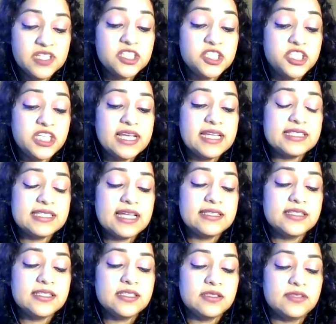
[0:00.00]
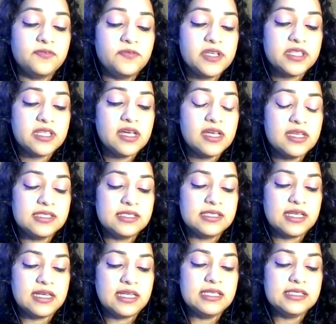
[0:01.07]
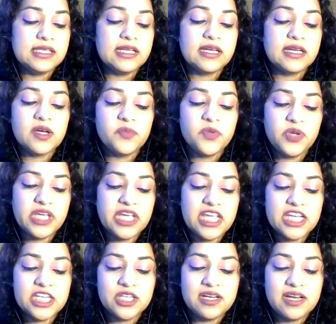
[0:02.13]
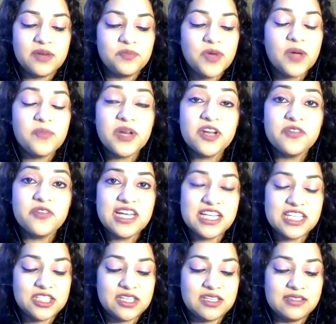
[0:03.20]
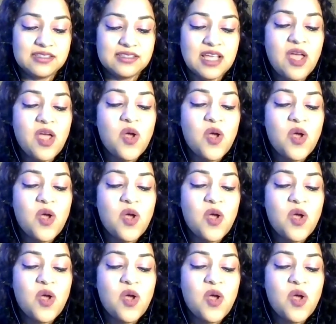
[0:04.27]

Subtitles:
She intends to further her studies in communication and public relations